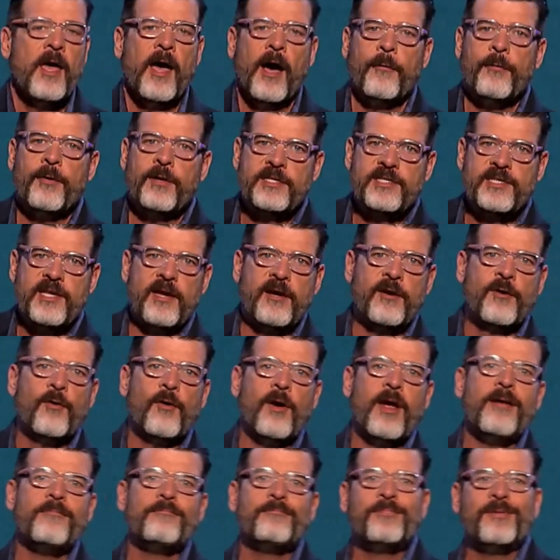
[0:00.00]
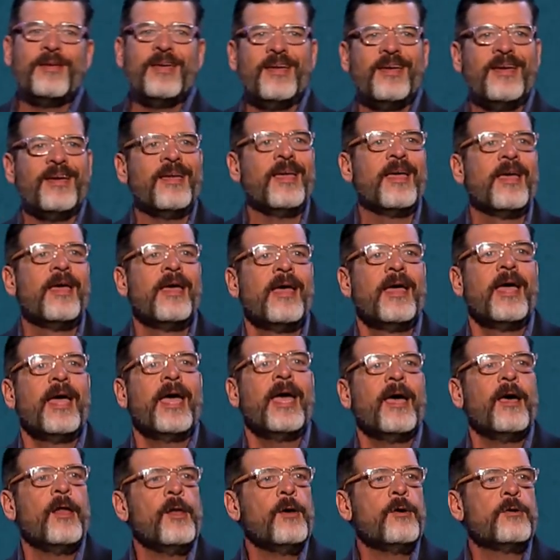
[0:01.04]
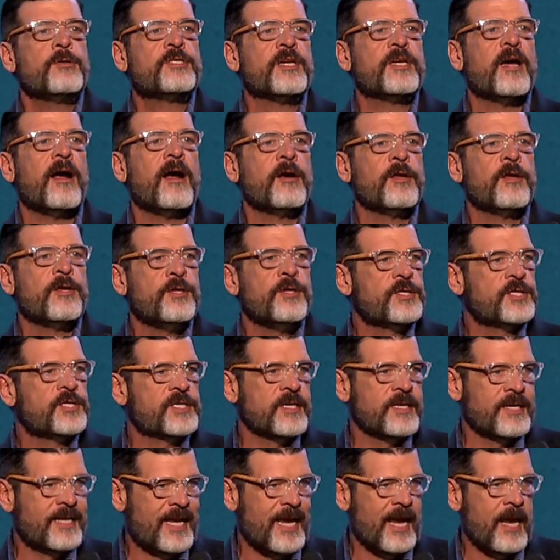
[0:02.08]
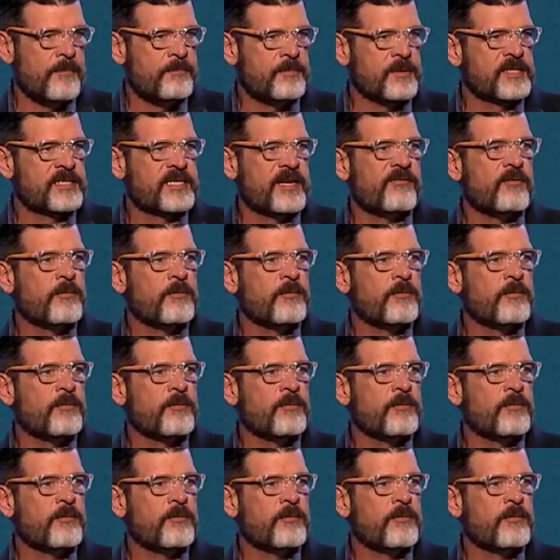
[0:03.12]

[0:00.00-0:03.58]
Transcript: I want to say a great big hello to our Houston campus.